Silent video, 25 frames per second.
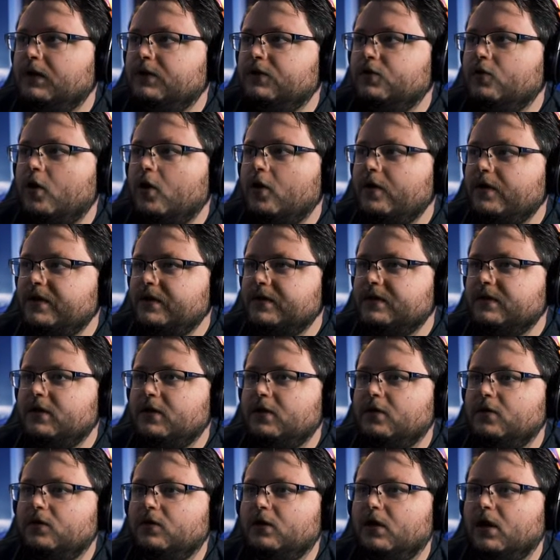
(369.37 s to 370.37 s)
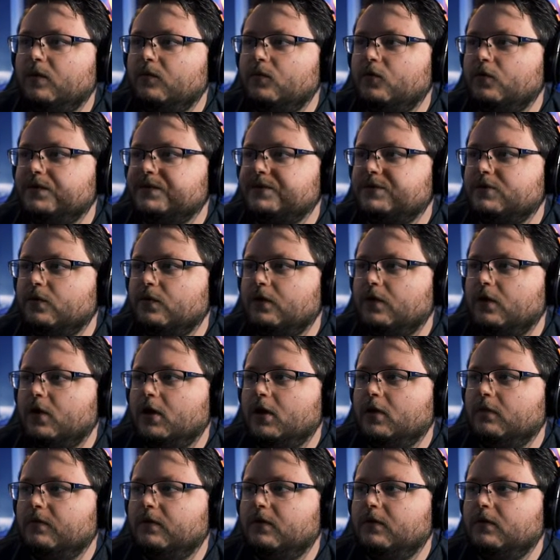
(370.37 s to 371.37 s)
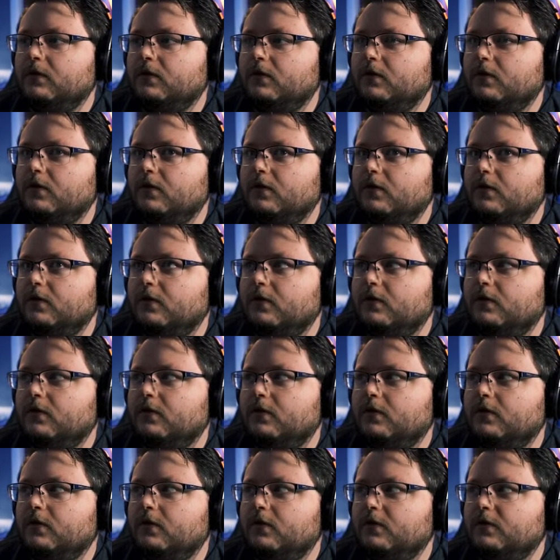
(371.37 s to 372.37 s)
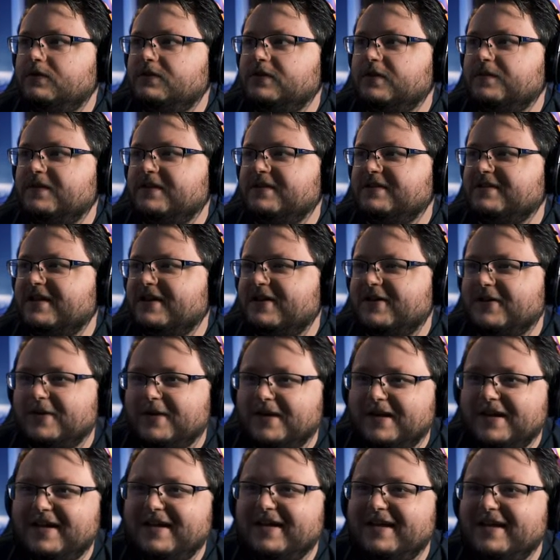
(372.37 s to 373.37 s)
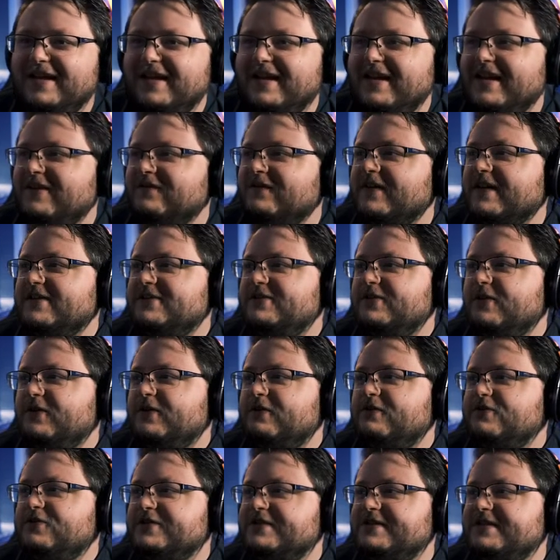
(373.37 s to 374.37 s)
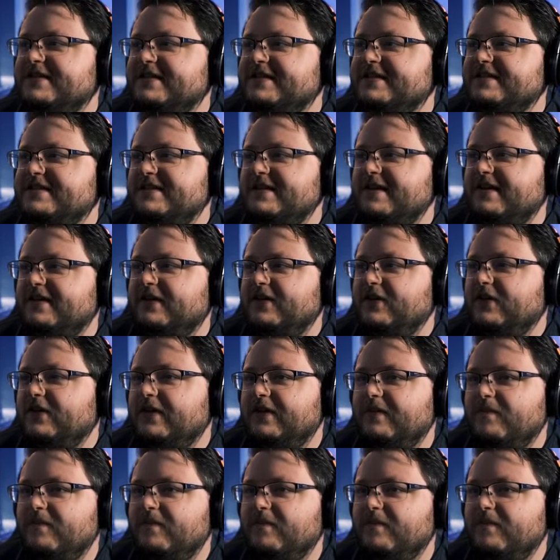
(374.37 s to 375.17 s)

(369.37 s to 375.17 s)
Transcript: And you already can hear a lot more that's going on. Oh, something's echoing. If I solo just this synth,